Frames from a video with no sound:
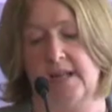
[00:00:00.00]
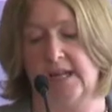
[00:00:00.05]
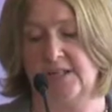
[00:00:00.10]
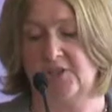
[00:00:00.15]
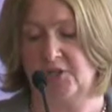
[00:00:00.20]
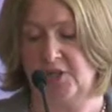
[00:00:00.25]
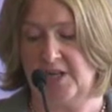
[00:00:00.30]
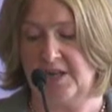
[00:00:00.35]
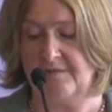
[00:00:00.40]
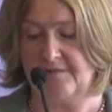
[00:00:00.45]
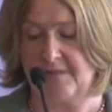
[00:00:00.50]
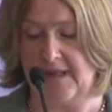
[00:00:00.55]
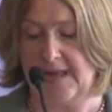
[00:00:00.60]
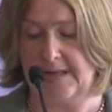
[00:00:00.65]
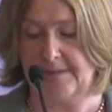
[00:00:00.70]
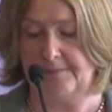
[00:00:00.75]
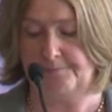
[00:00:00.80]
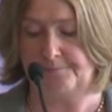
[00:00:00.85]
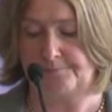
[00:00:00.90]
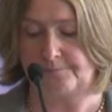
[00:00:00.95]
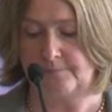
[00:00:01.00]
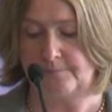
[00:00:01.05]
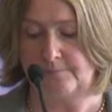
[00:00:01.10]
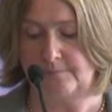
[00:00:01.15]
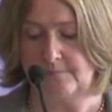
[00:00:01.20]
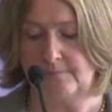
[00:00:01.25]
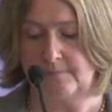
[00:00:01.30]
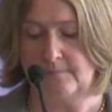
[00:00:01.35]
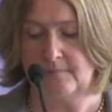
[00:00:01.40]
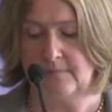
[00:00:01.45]
achieve that.
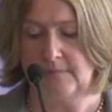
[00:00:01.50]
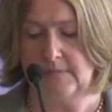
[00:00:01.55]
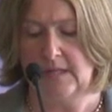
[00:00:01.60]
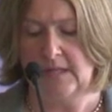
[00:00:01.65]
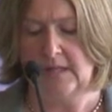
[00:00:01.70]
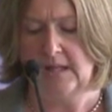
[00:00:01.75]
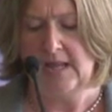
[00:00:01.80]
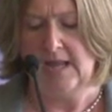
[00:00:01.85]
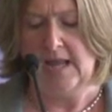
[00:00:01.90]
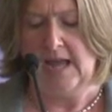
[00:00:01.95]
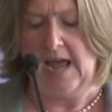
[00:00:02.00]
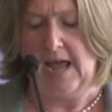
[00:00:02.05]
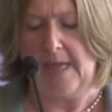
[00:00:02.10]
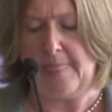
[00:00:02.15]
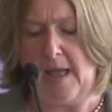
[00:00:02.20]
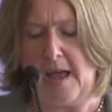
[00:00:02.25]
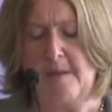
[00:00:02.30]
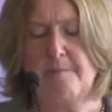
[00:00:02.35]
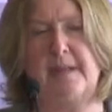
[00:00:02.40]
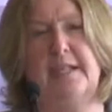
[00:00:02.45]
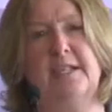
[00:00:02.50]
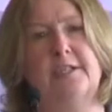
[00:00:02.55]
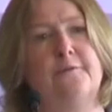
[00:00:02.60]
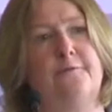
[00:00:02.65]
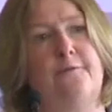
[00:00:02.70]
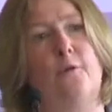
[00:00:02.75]
And that means